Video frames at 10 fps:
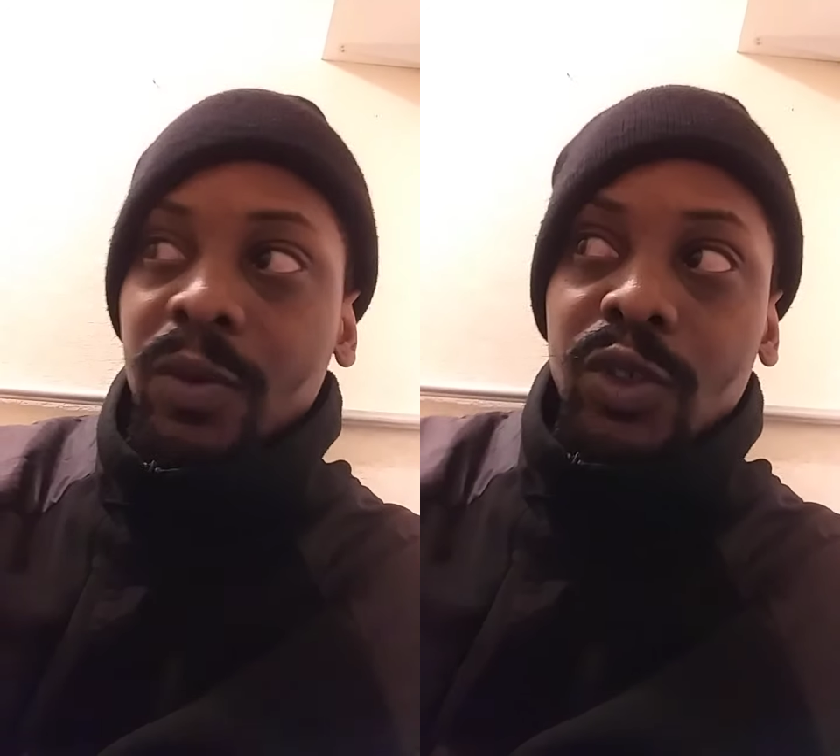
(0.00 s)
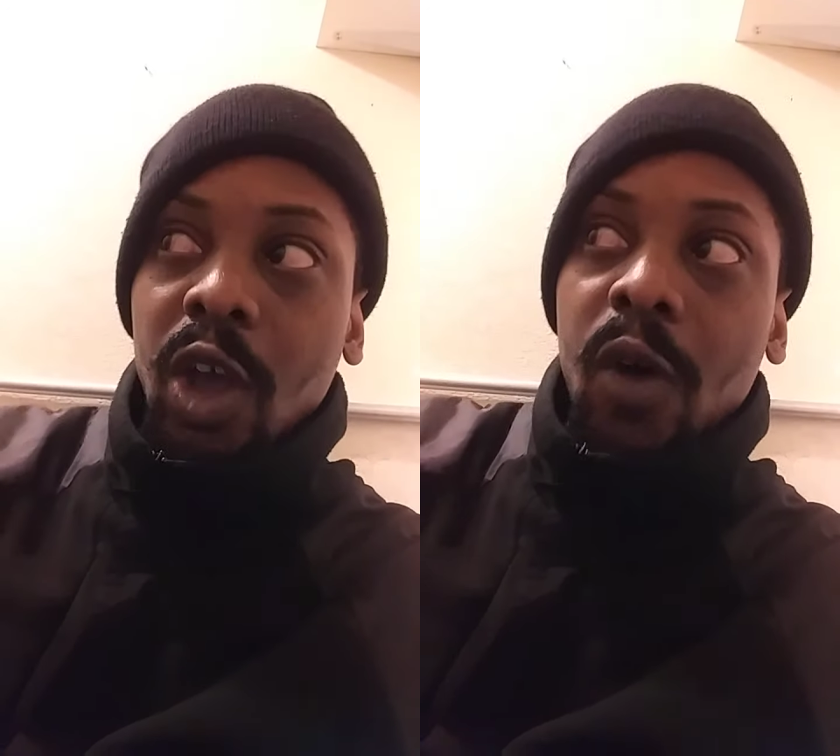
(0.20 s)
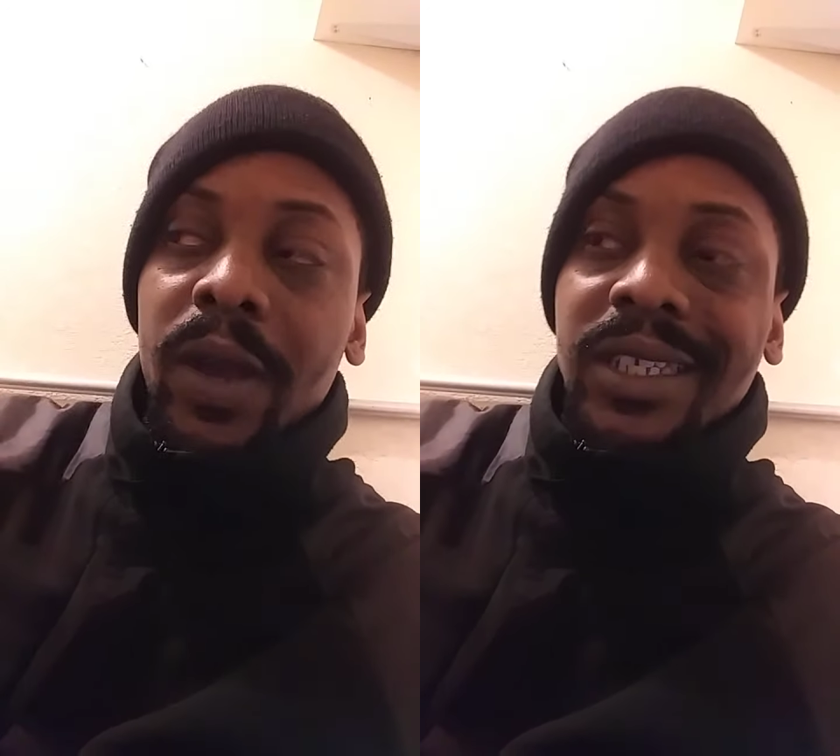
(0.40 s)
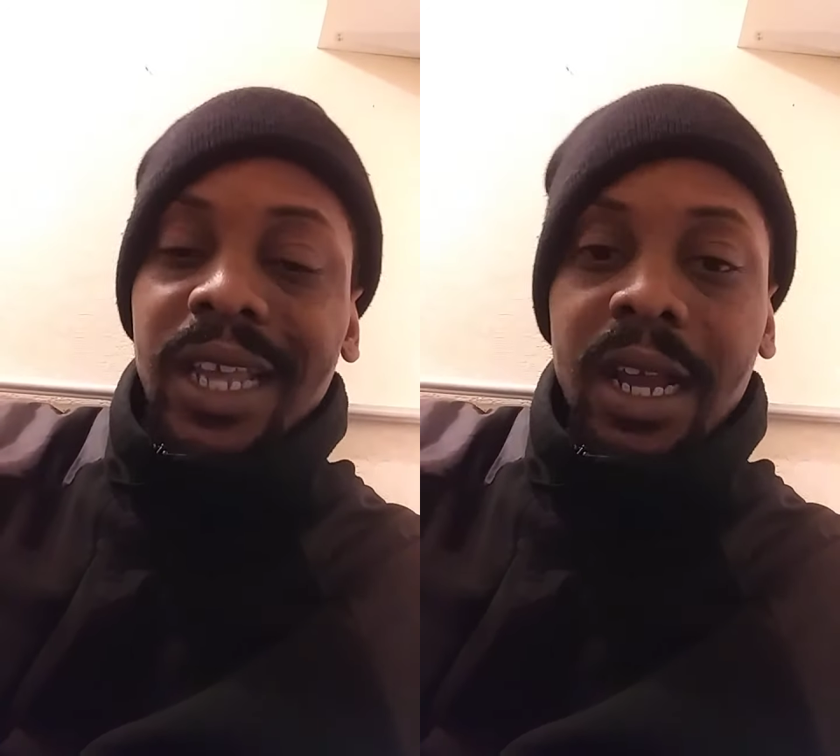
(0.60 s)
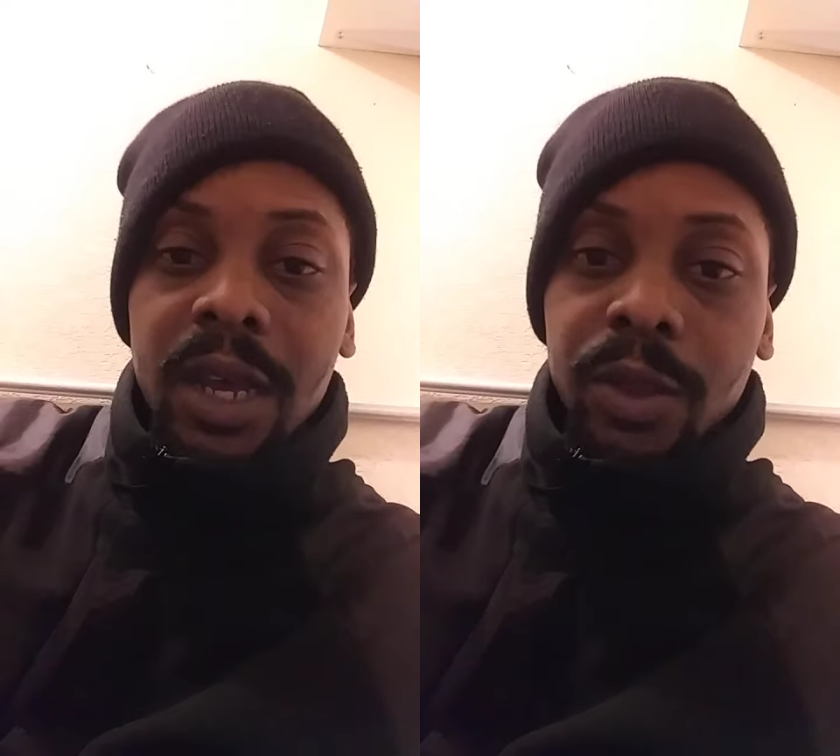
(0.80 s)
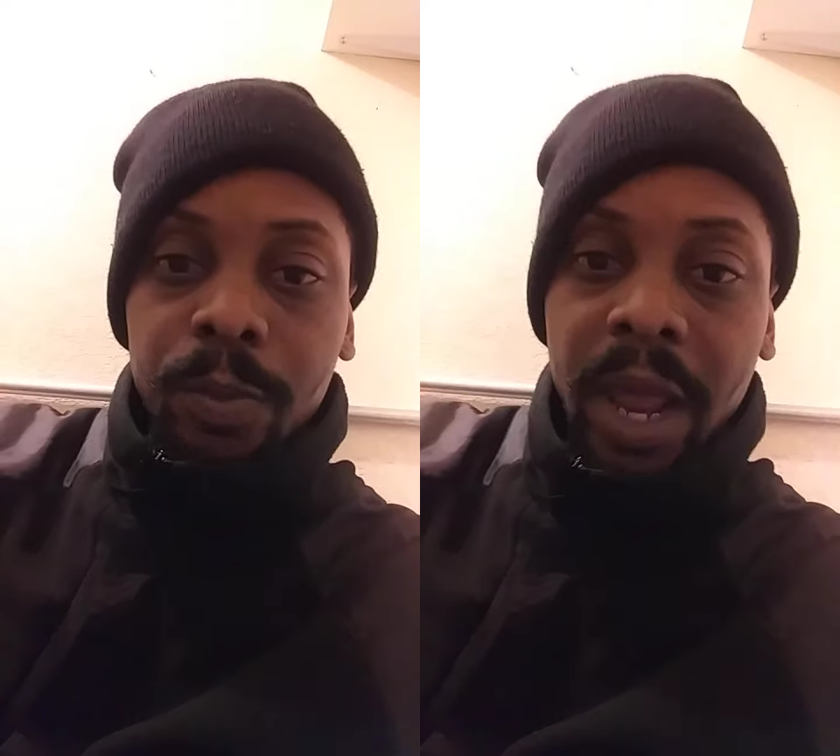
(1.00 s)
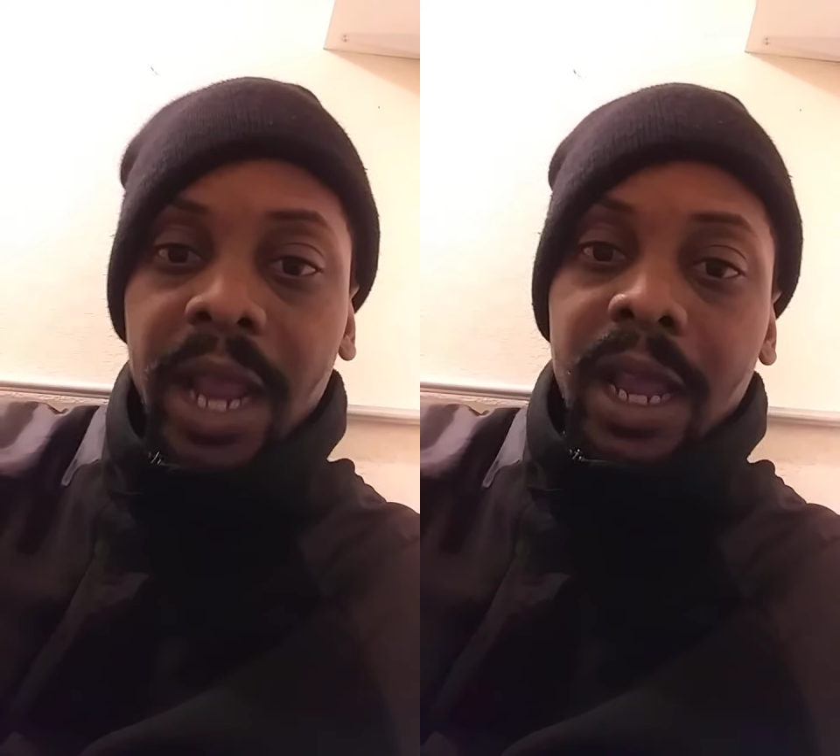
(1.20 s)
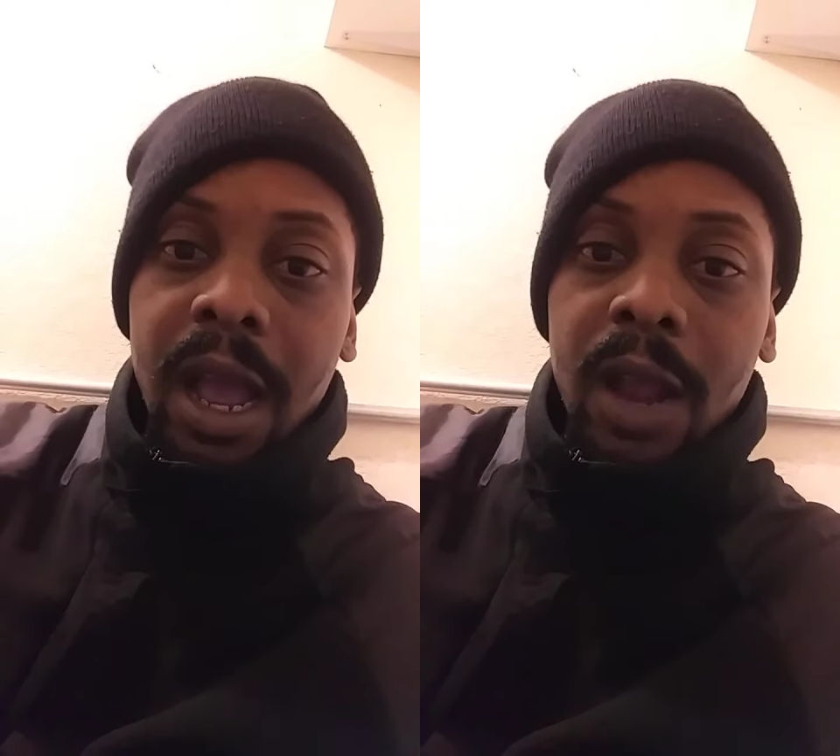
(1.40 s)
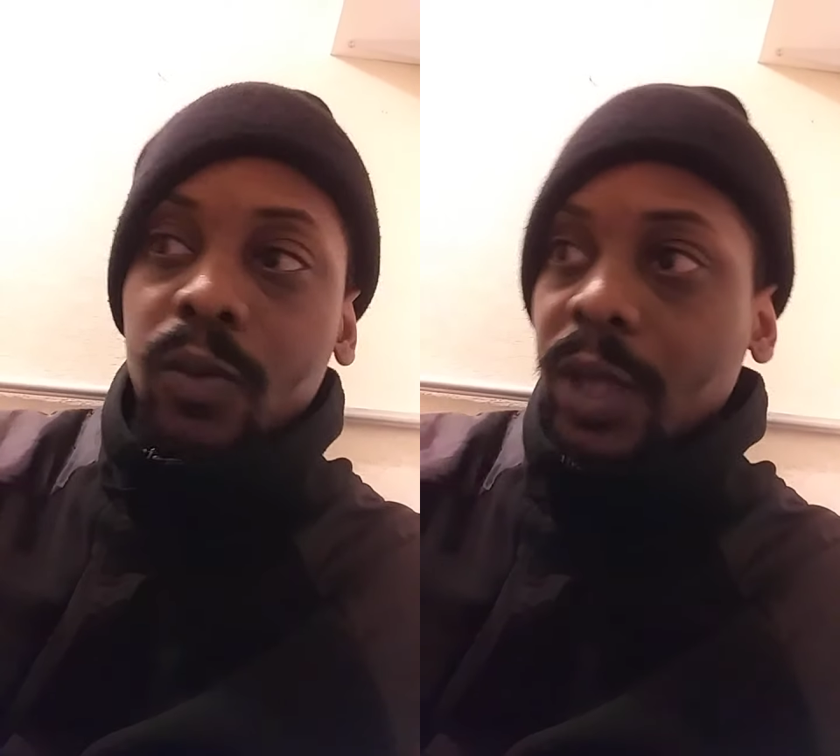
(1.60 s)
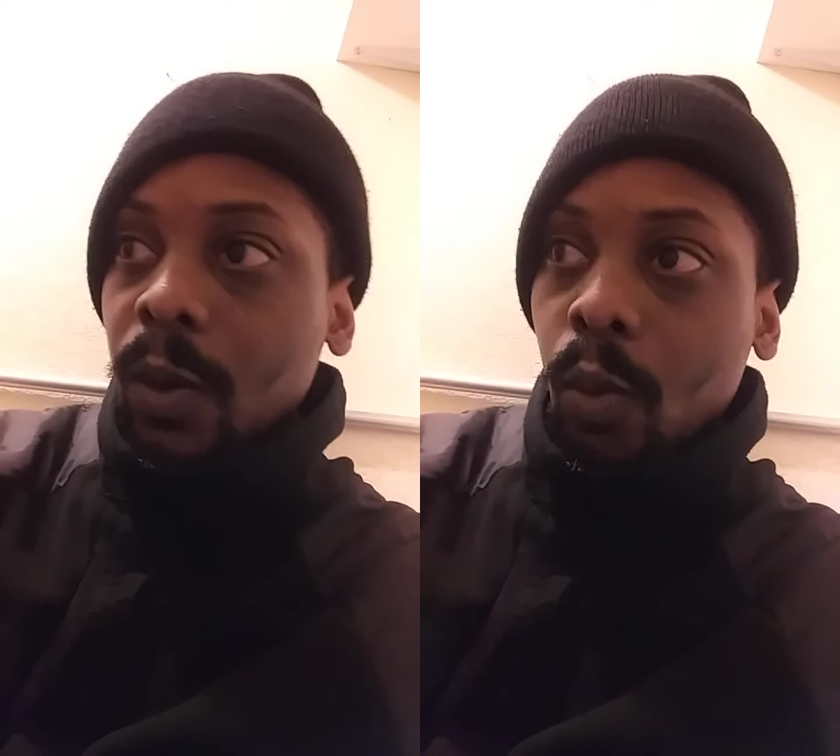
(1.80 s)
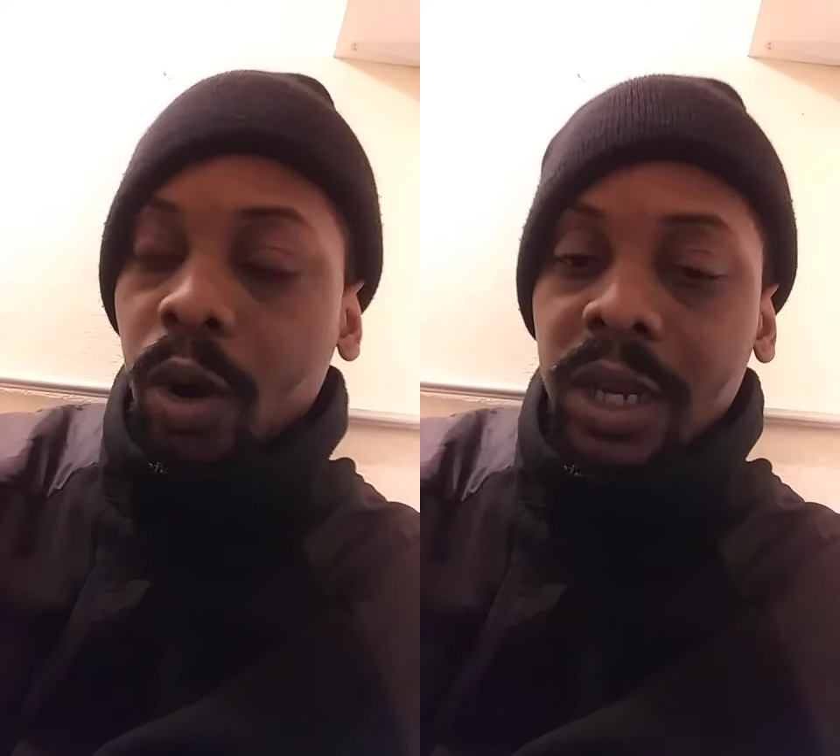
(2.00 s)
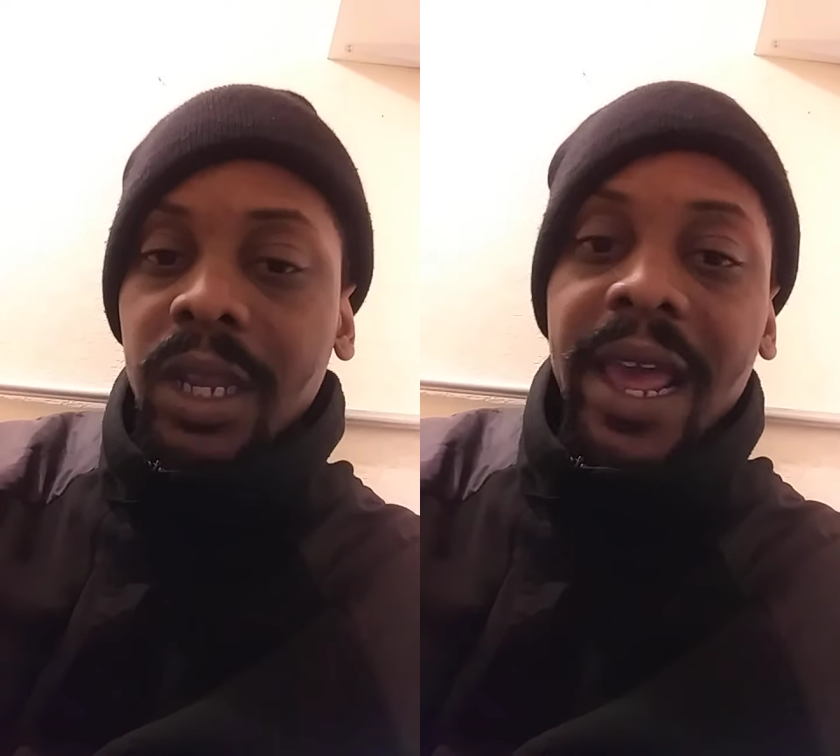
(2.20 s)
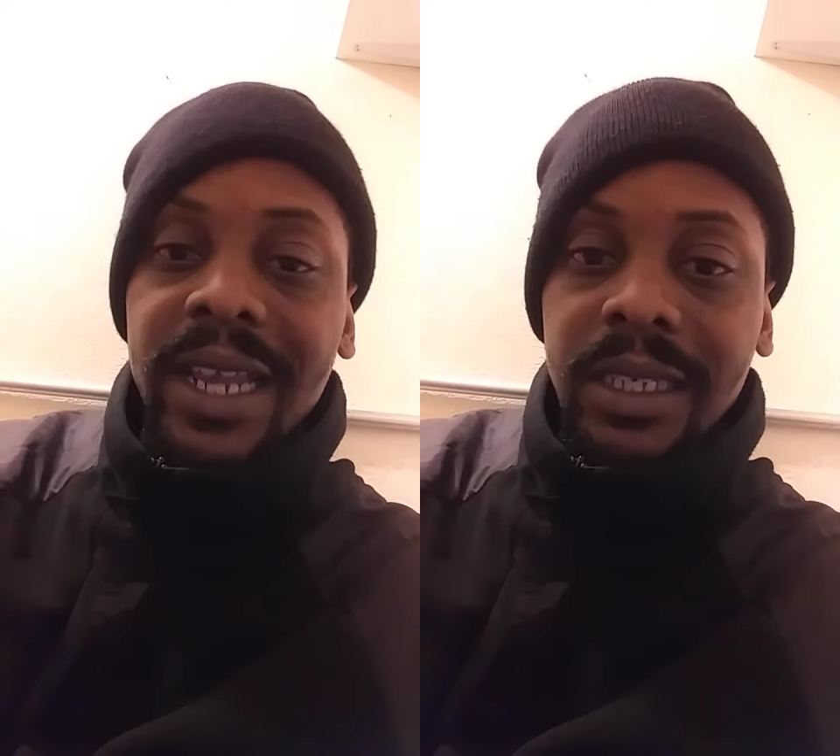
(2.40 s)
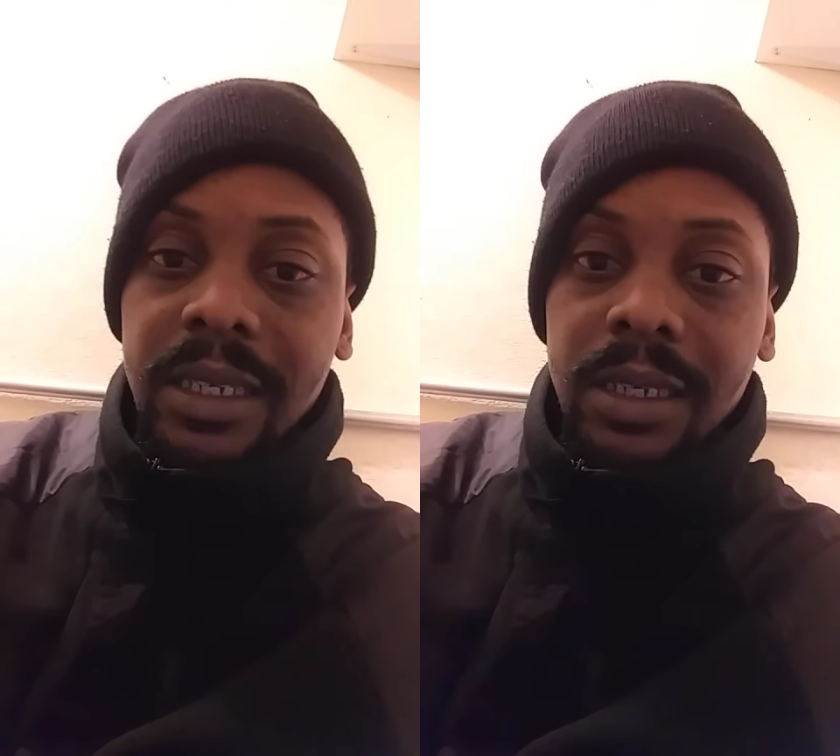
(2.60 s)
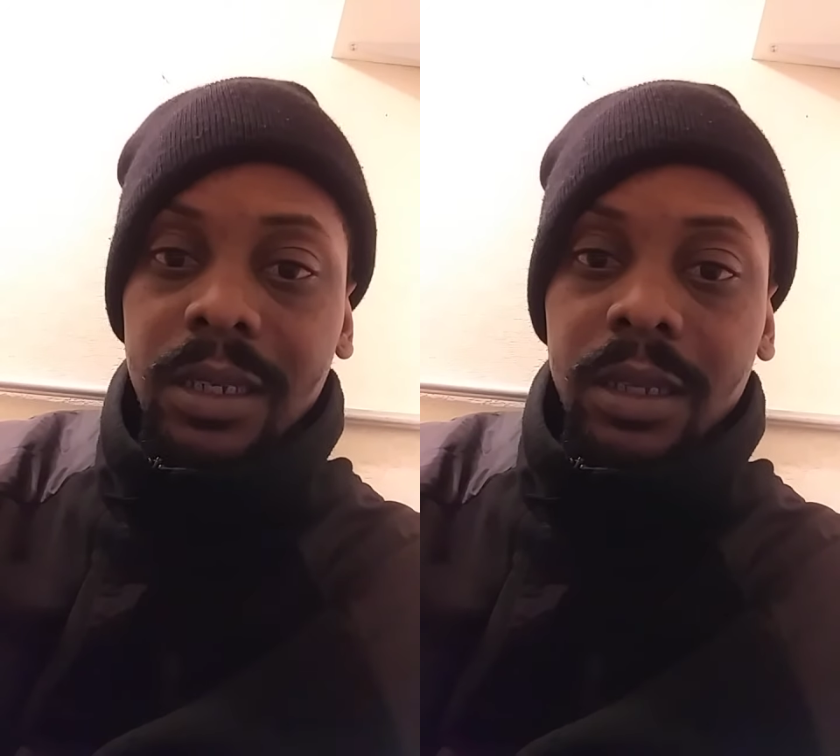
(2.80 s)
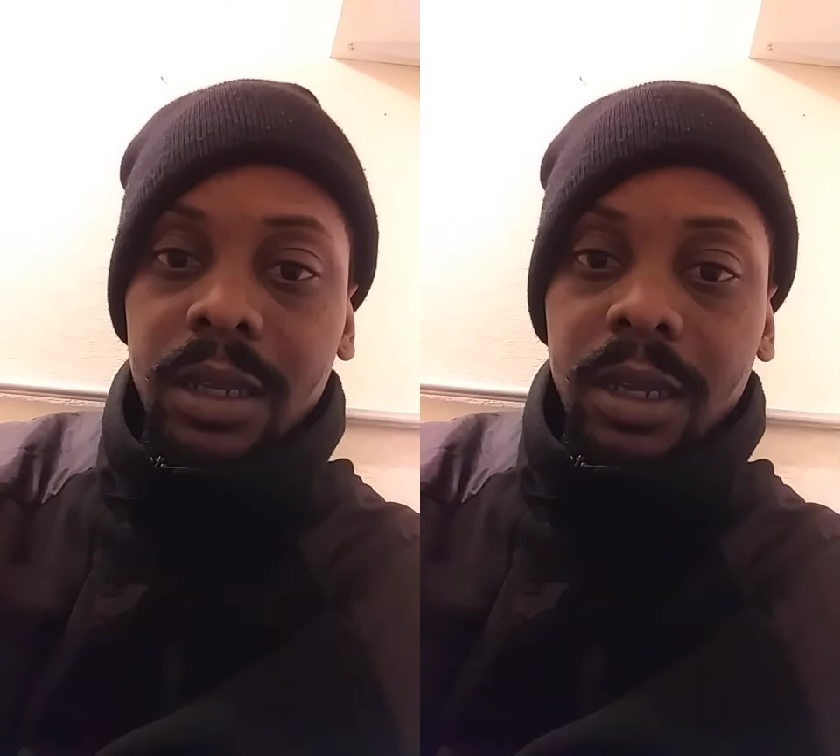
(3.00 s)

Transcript: It was always that other black guy that wore the glasses.